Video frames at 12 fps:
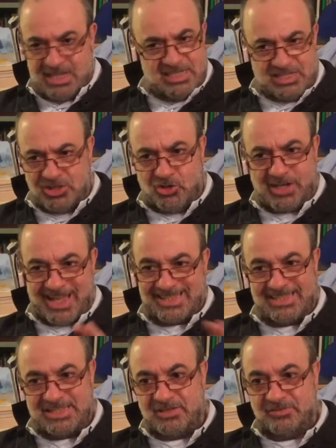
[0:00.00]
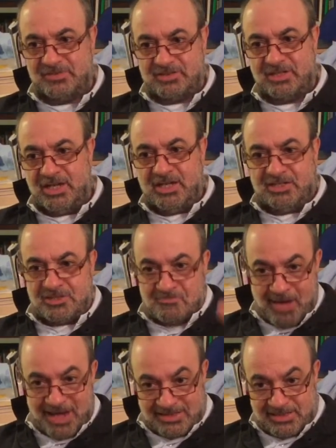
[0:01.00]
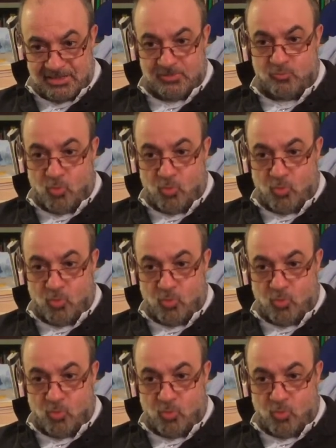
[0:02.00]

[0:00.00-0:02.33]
So conceived, the matter